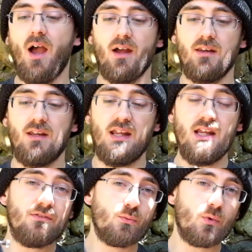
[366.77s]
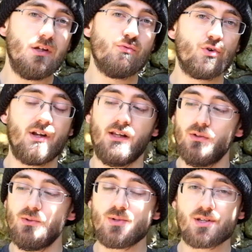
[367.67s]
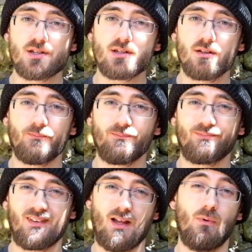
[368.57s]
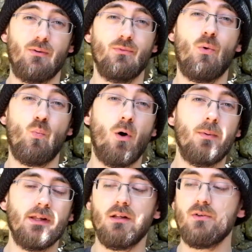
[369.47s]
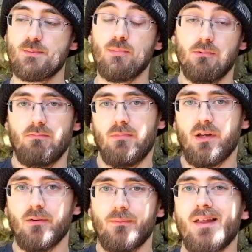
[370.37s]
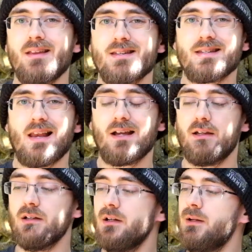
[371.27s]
And even when you run it loose, well, not wobbly loose, but, you know, slacker,